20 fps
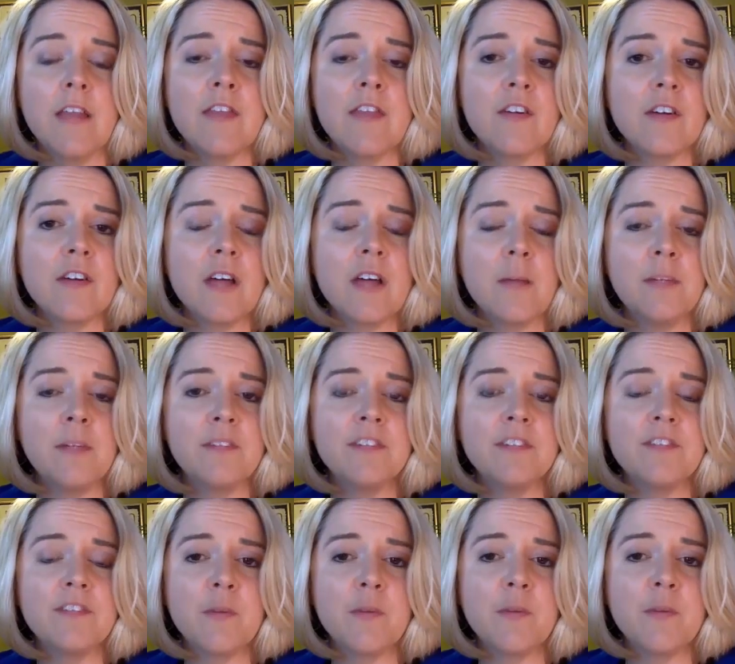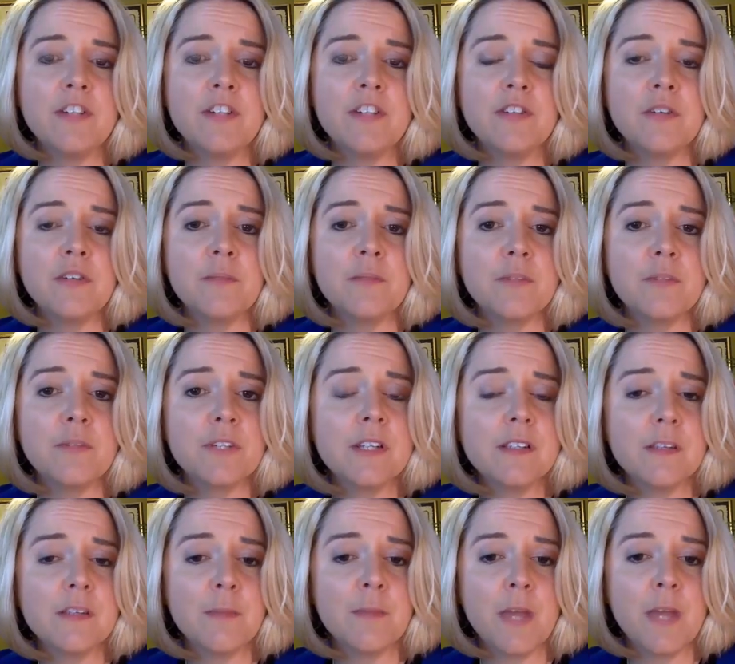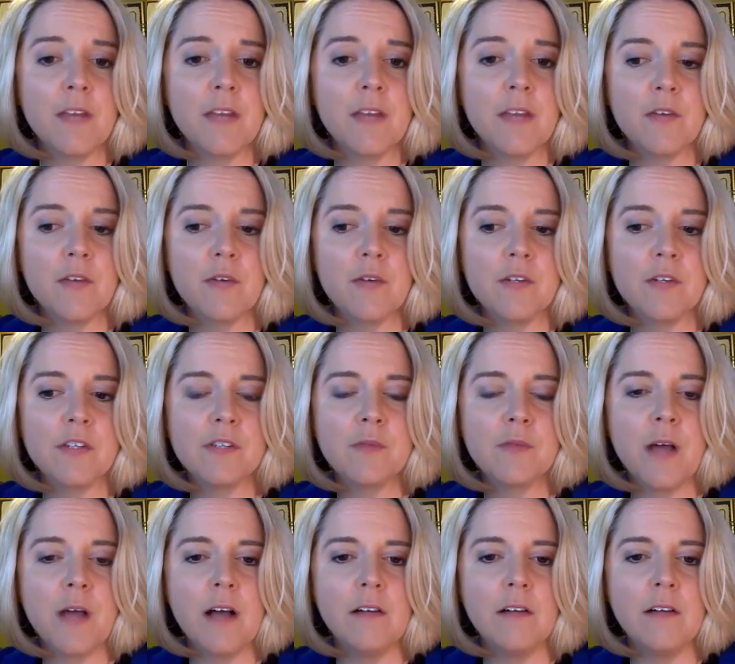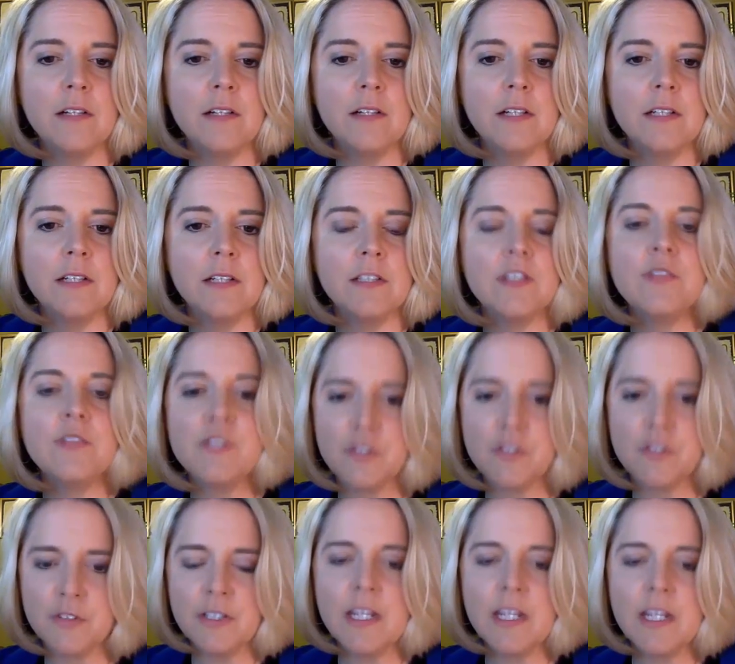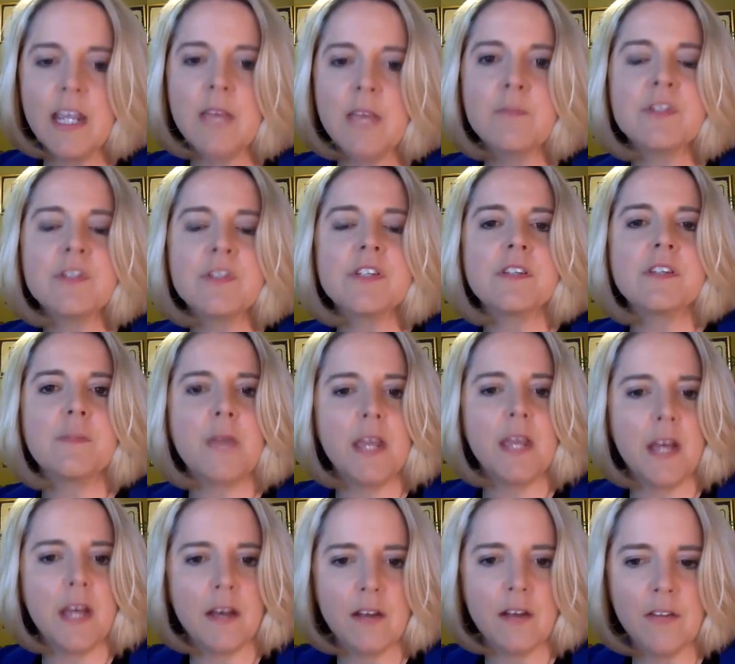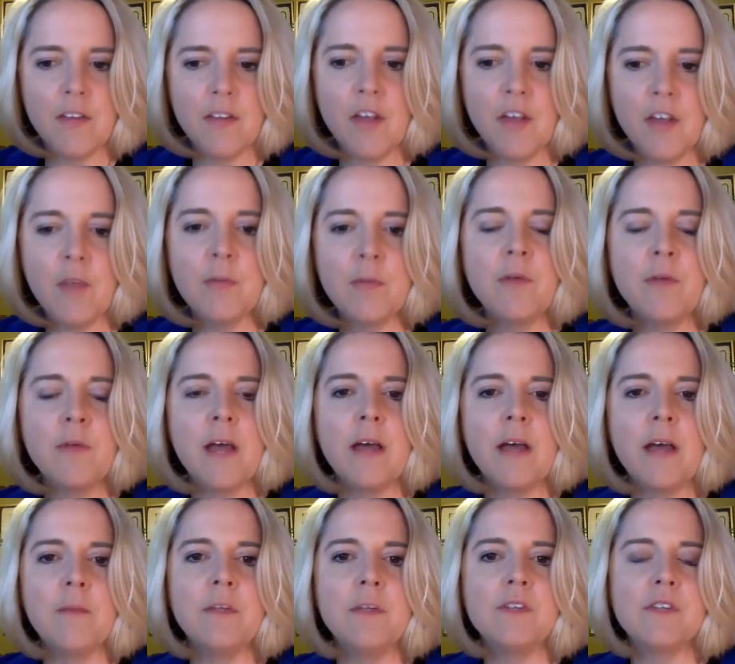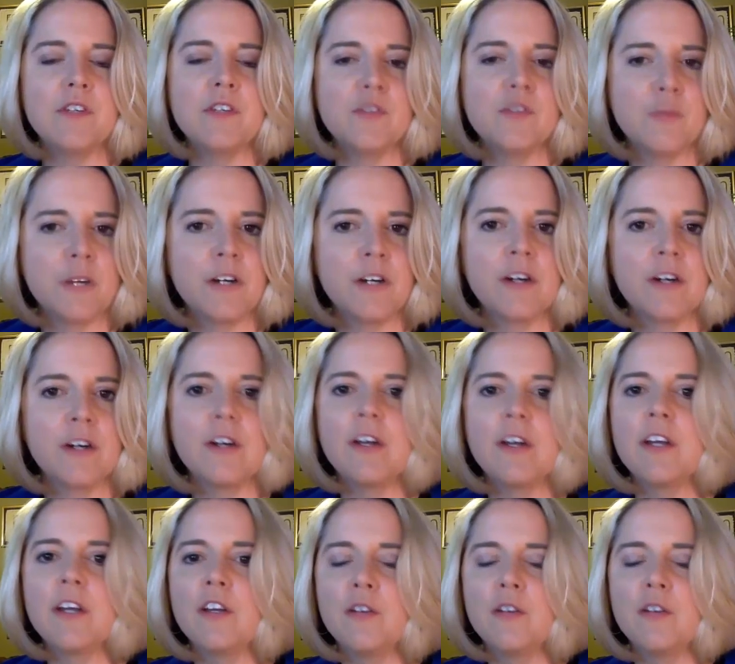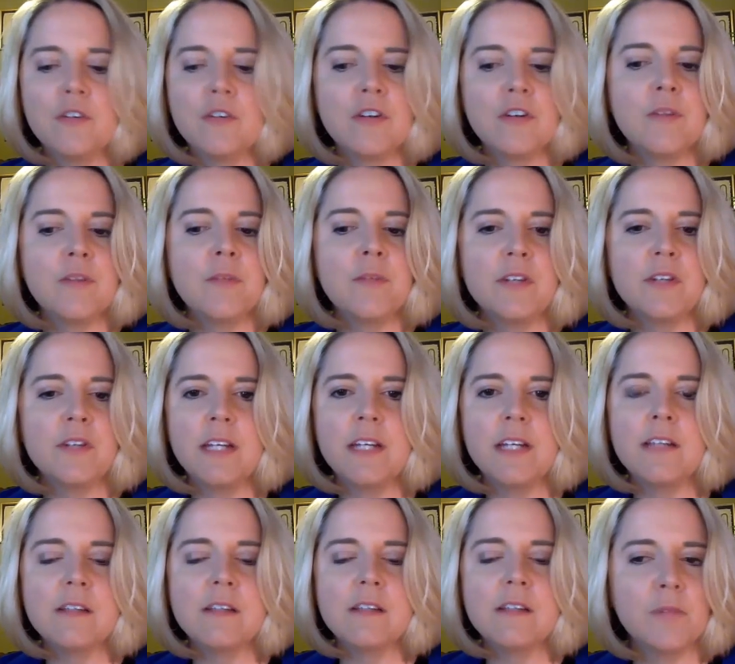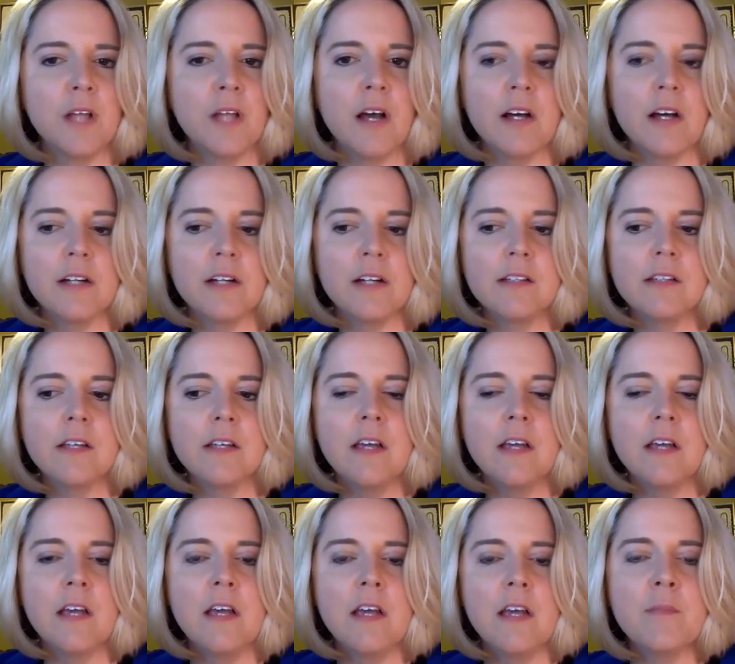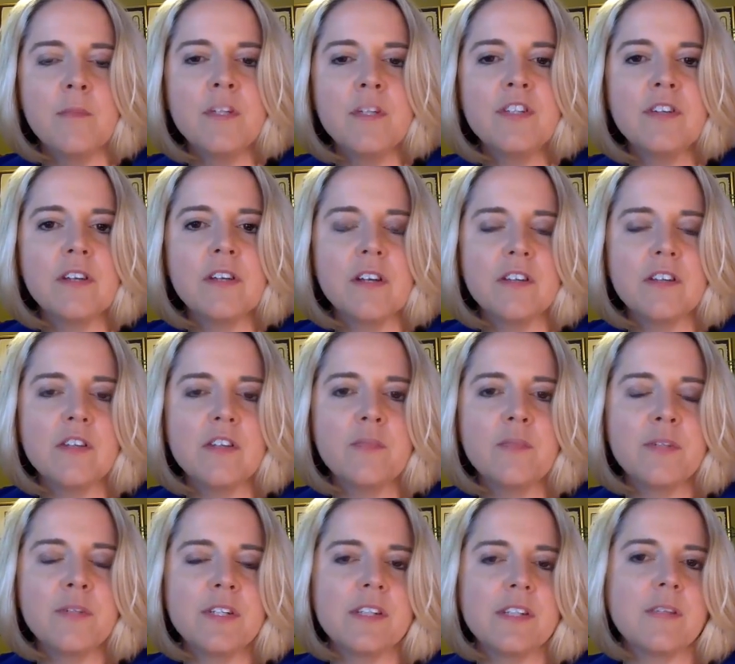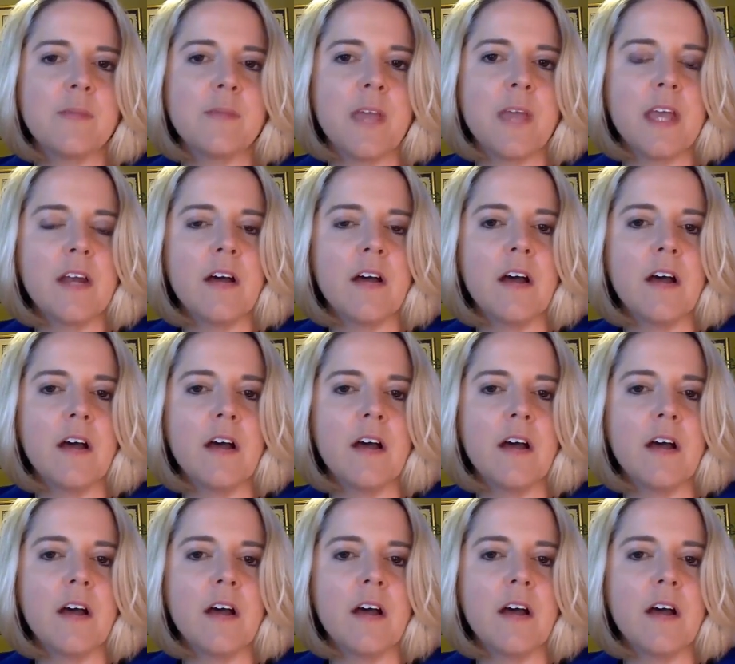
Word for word: There are a couple of different ways you can participate in the course as well. You certainly can participate out on the open web using Twitter and Google communities and blogs. But you can also participate